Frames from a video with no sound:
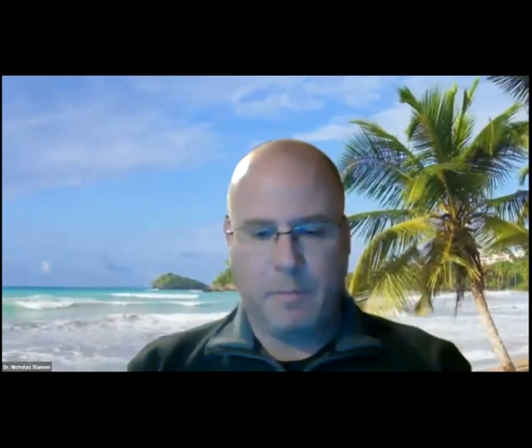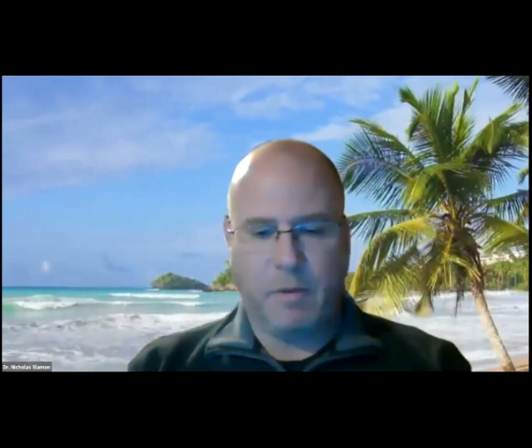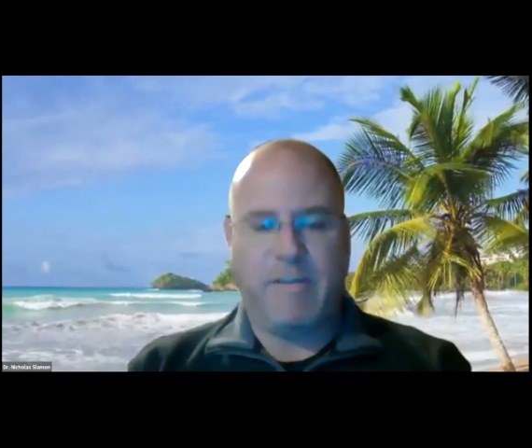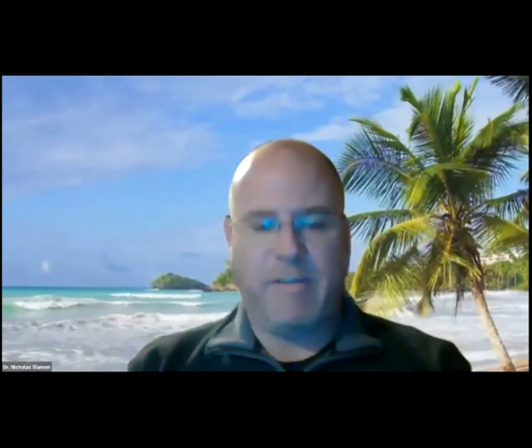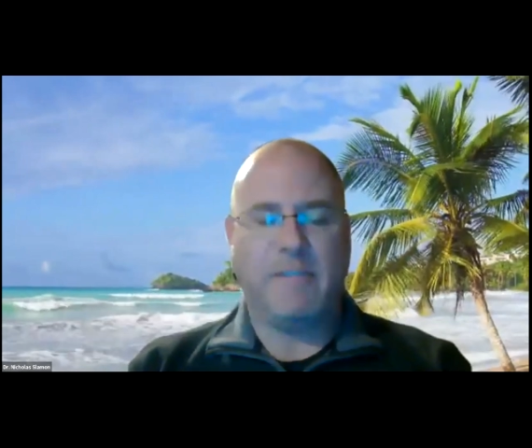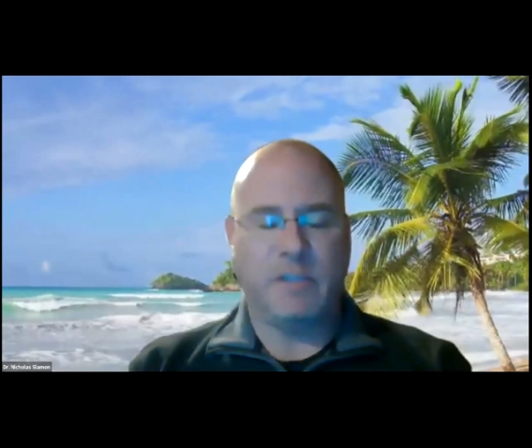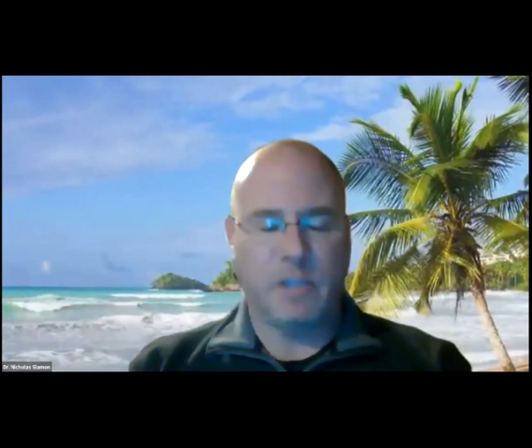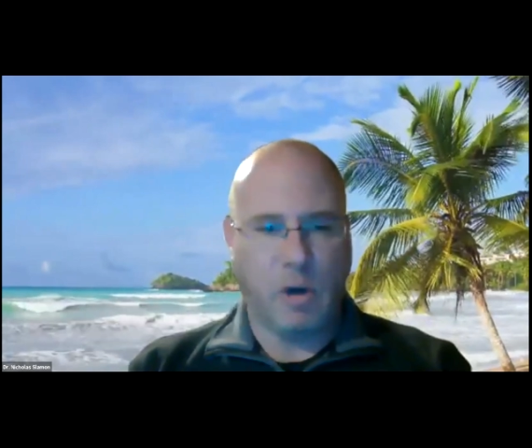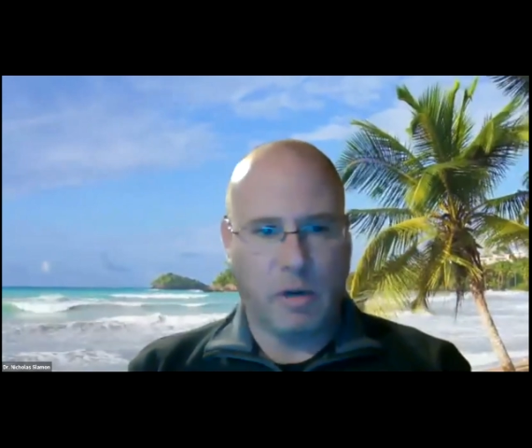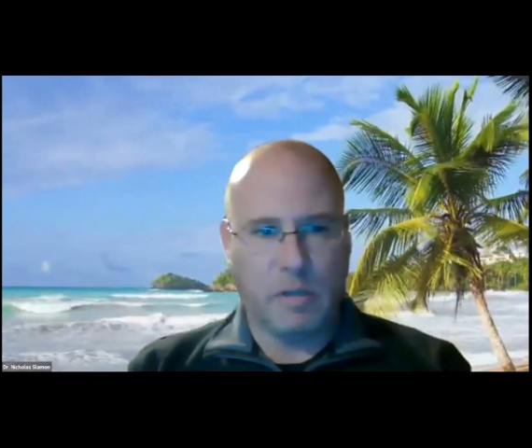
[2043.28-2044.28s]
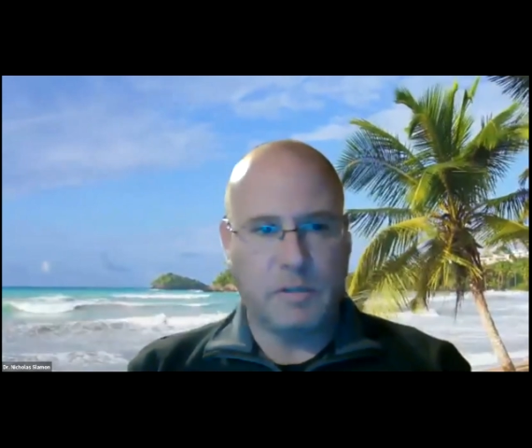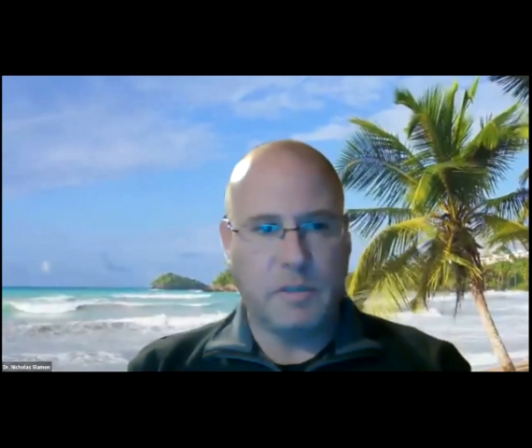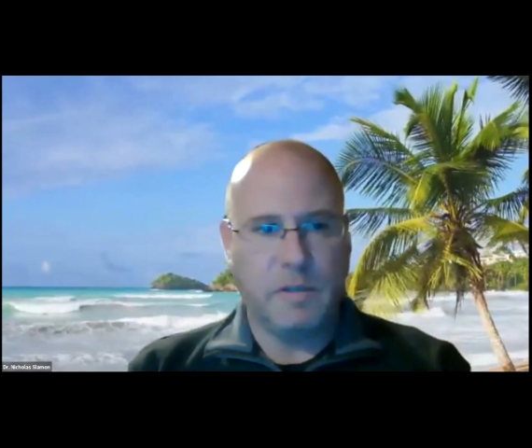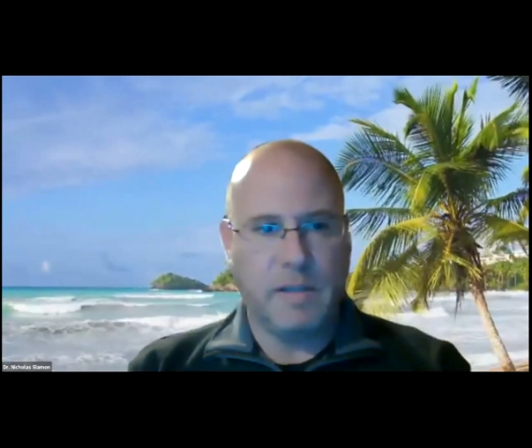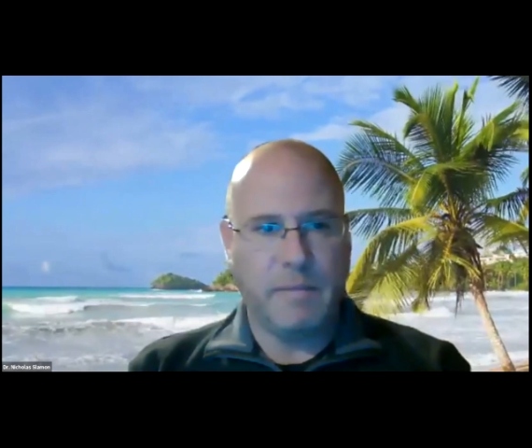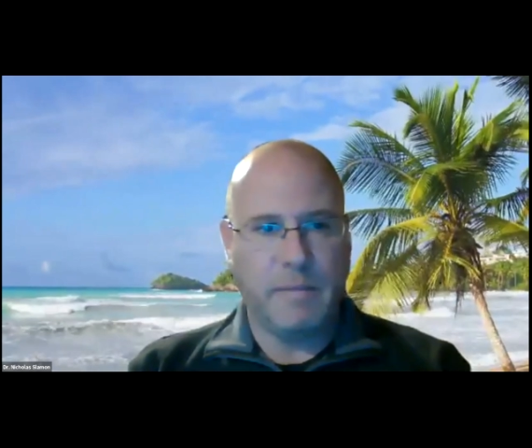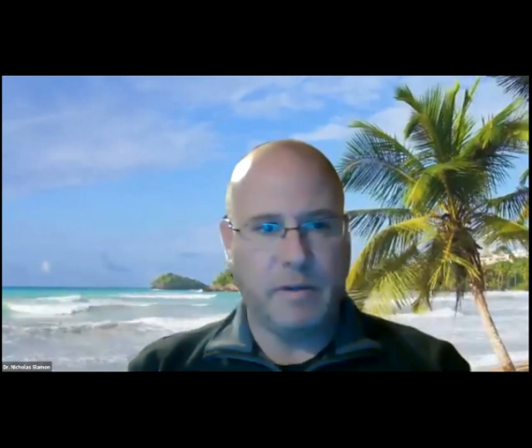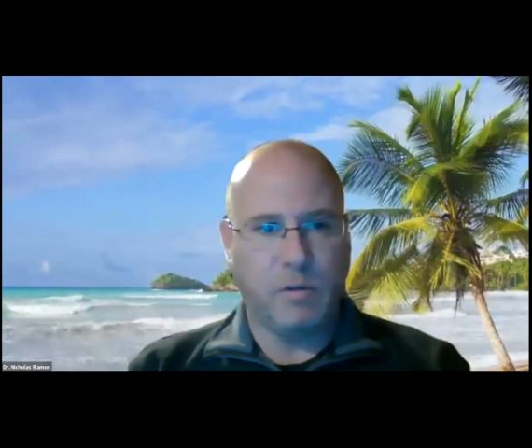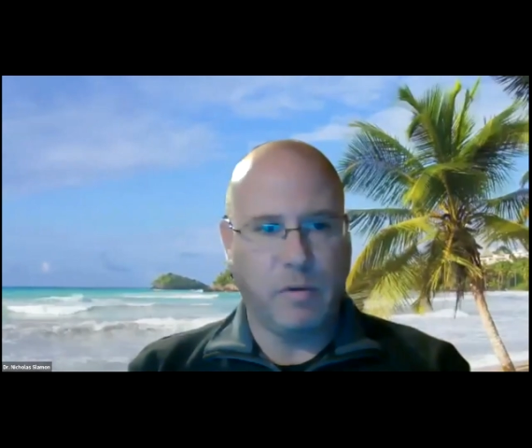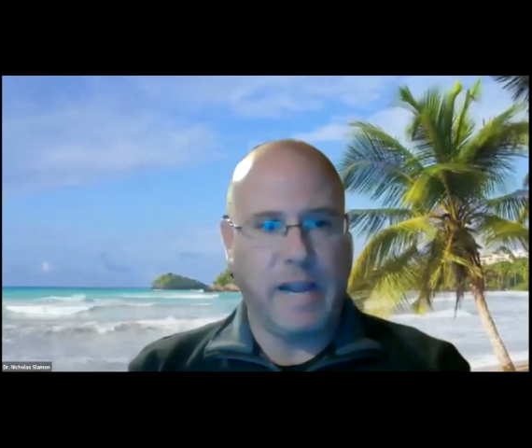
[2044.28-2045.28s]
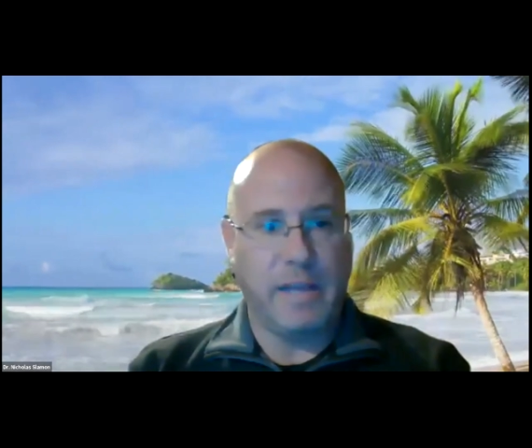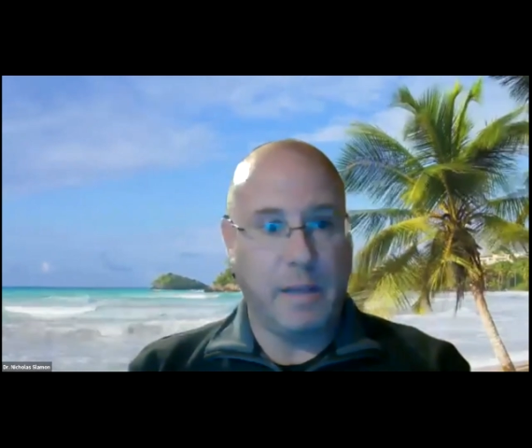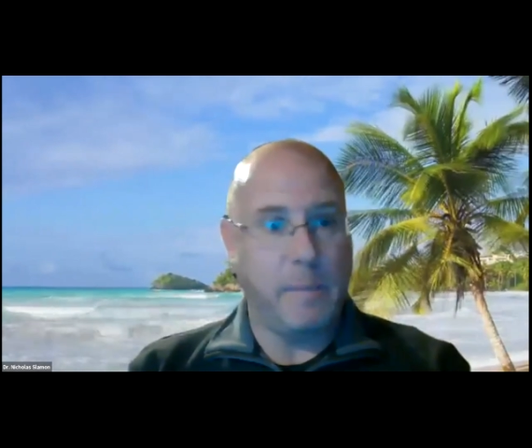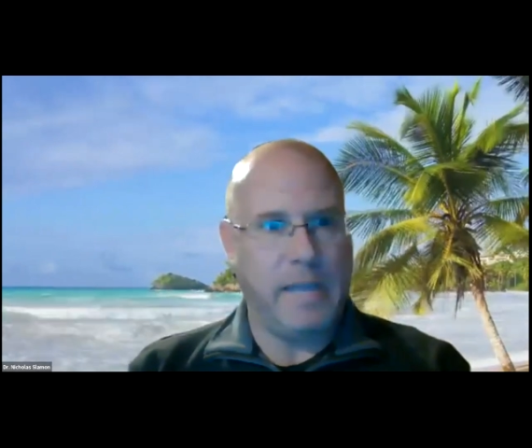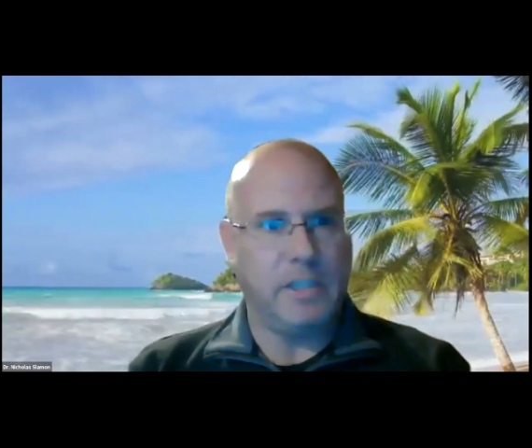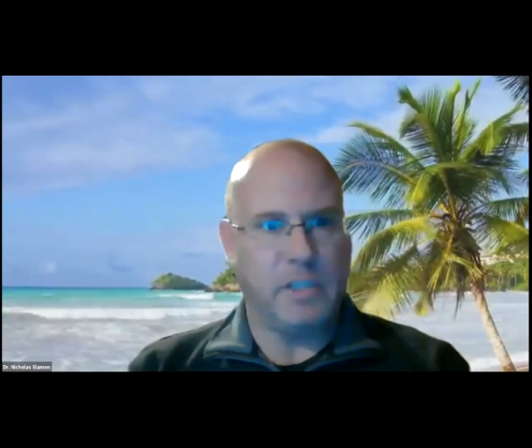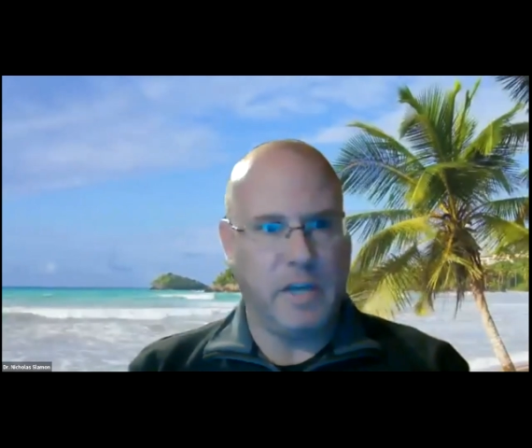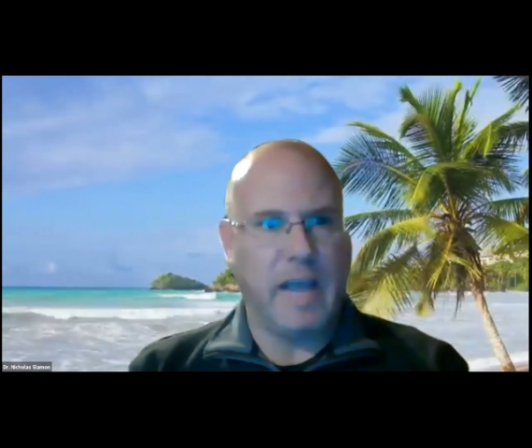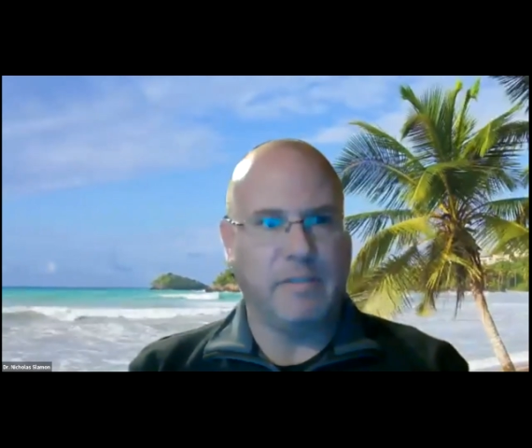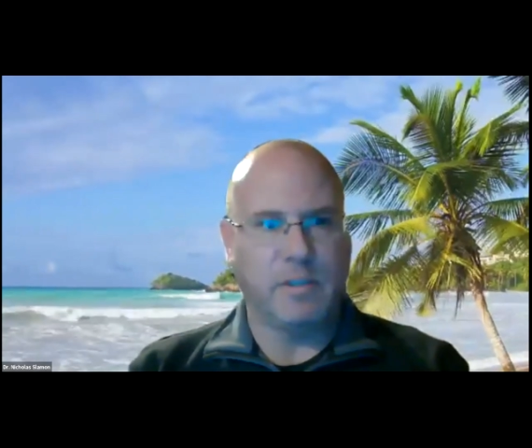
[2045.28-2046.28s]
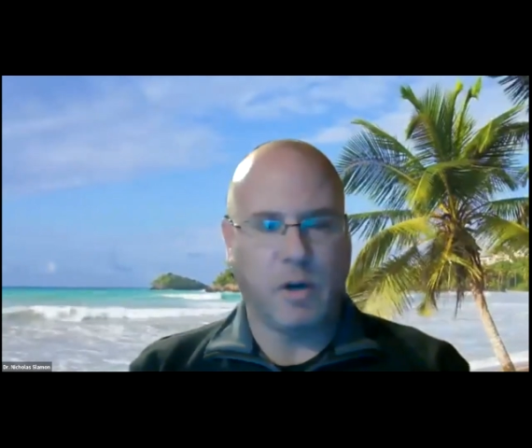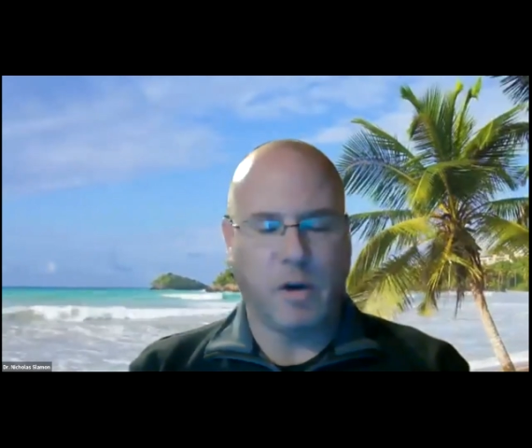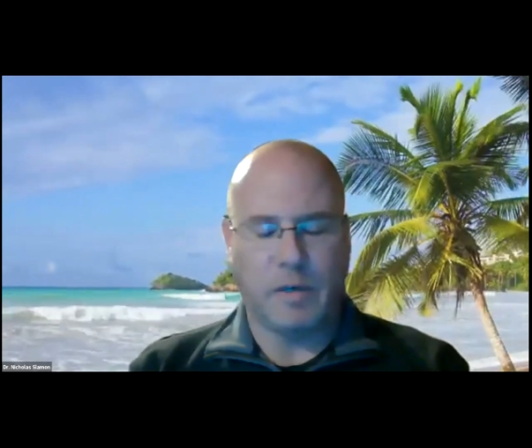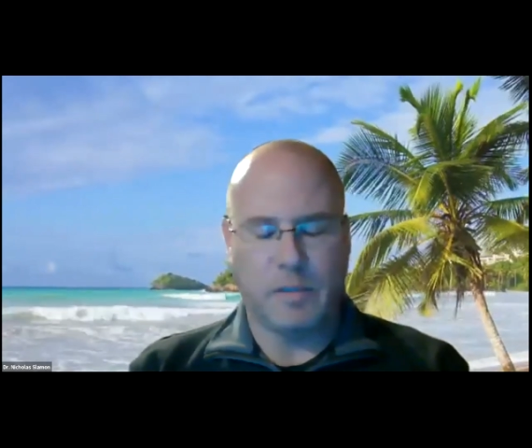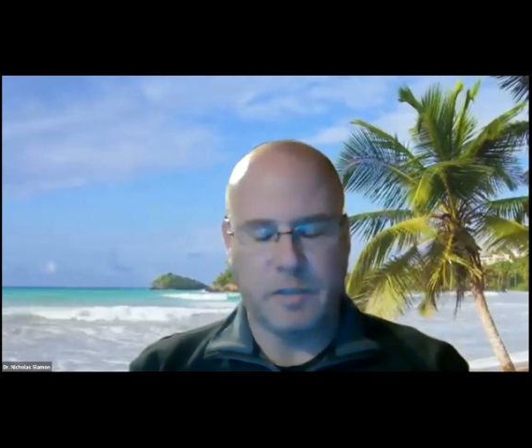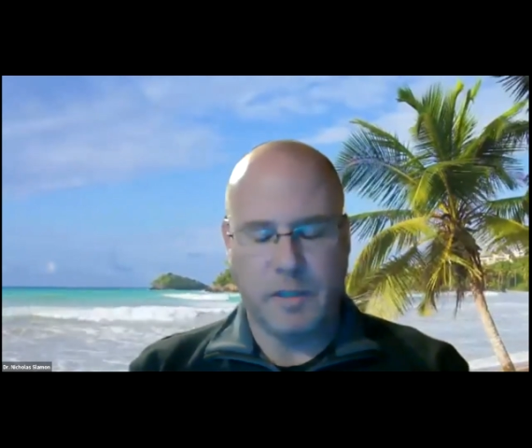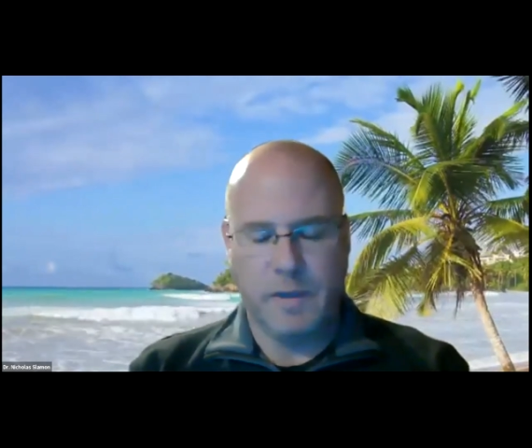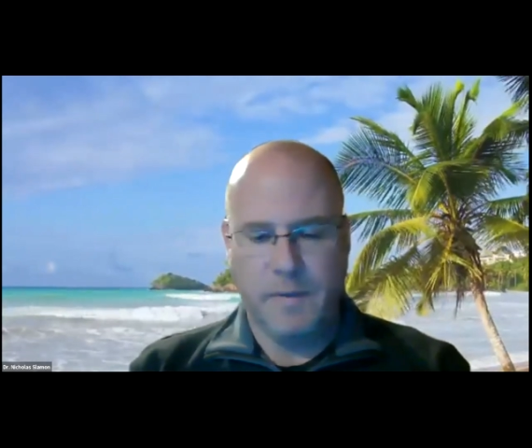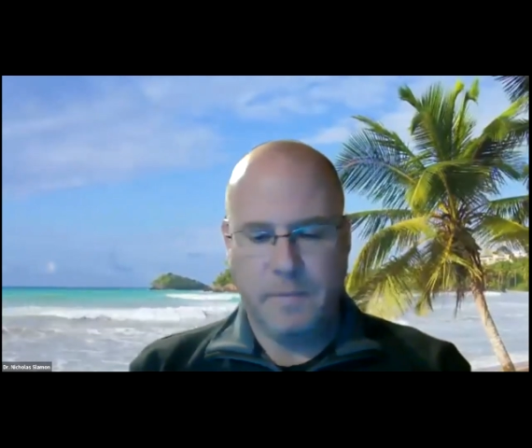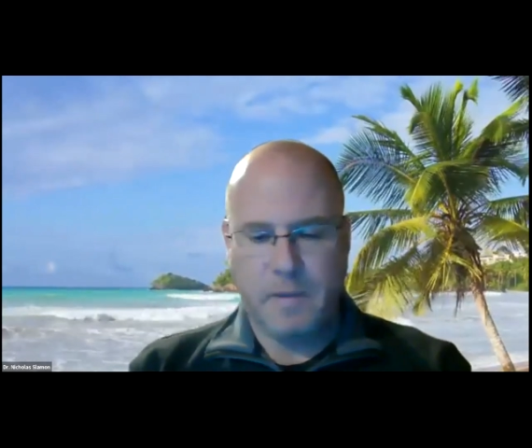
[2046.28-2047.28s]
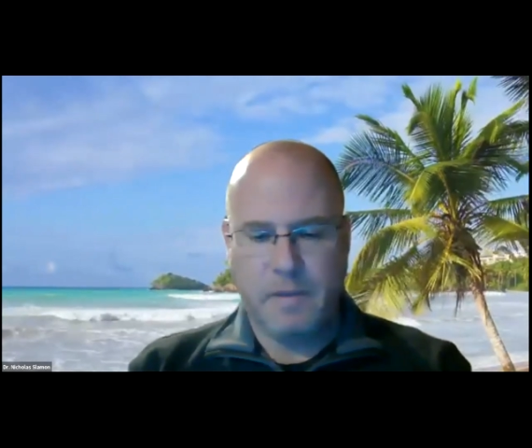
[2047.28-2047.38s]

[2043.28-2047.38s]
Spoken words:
the number of avatars that have been created, the patient avatars,